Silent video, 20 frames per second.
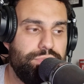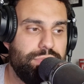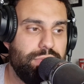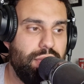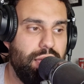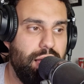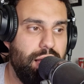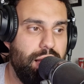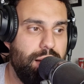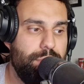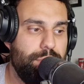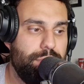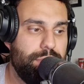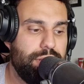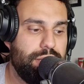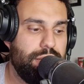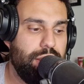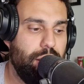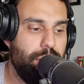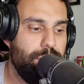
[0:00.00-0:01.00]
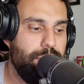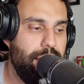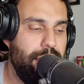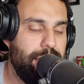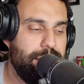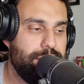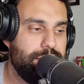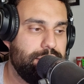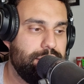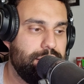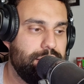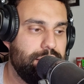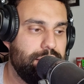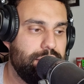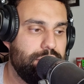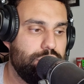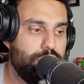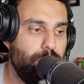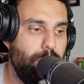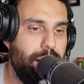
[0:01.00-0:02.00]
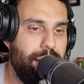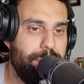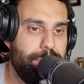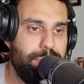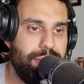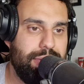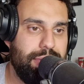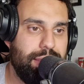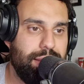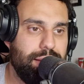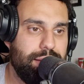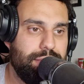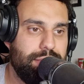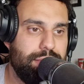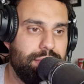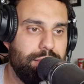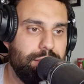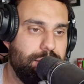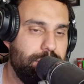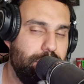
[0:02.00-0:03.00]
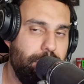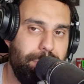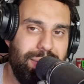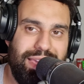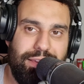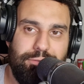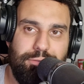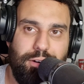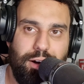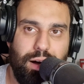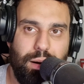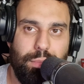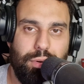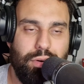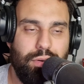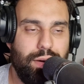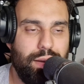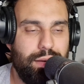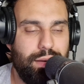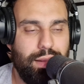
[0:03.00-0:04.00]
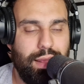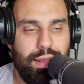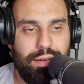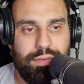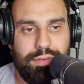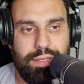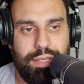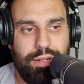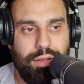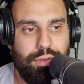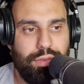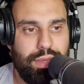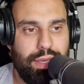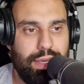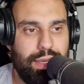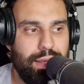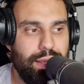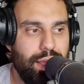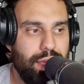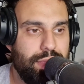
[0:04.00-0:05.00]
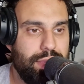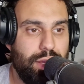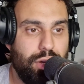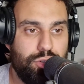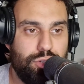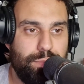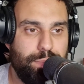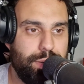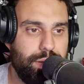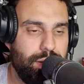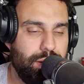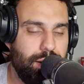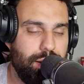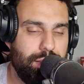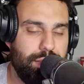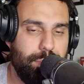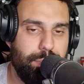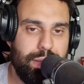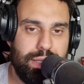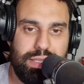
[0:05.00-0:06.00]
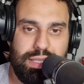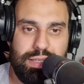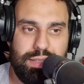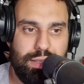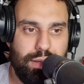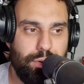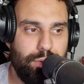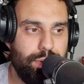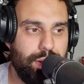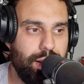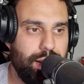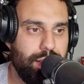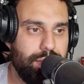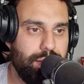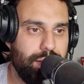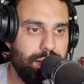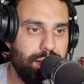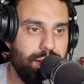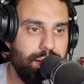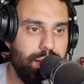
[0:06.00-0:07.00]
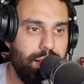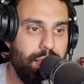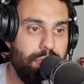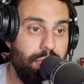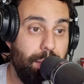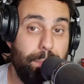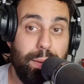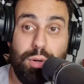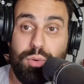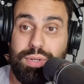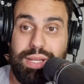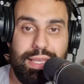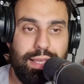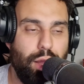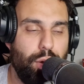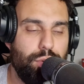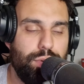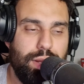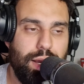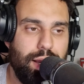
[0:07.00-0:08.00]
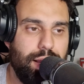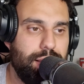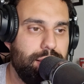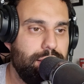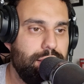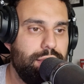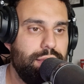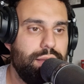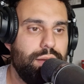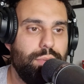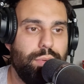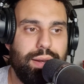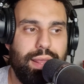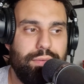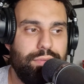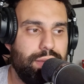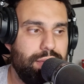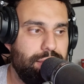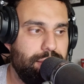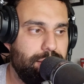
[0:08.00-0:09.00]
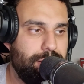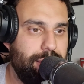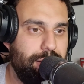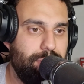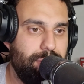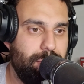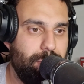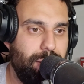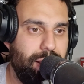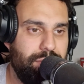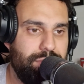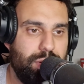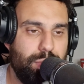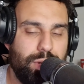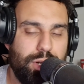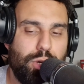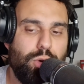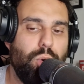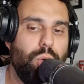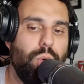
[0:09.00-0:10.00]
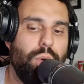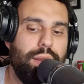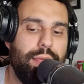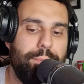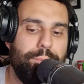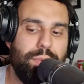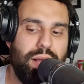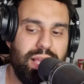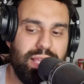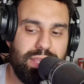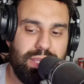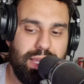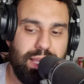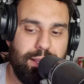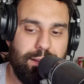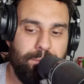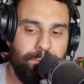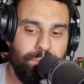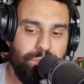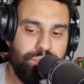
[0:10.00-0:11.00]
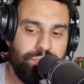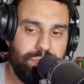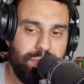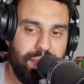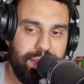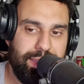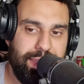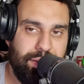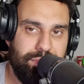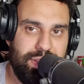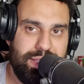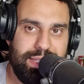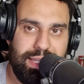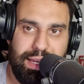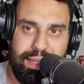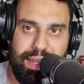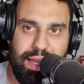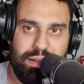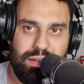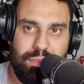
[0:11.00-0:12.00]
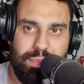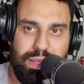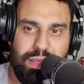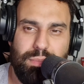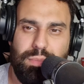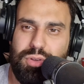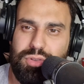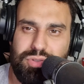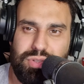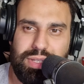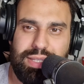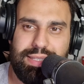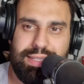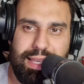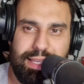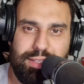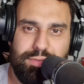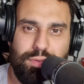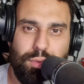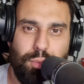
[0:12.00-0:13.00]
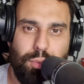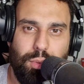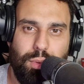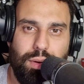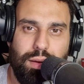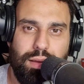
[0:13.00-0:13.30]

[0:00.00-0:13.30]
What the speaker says: And Dwight being the beet farmer and the entrepreneur, the business owner, the building owner, whatever you want to call him, I think Kevin turned out to be the most successful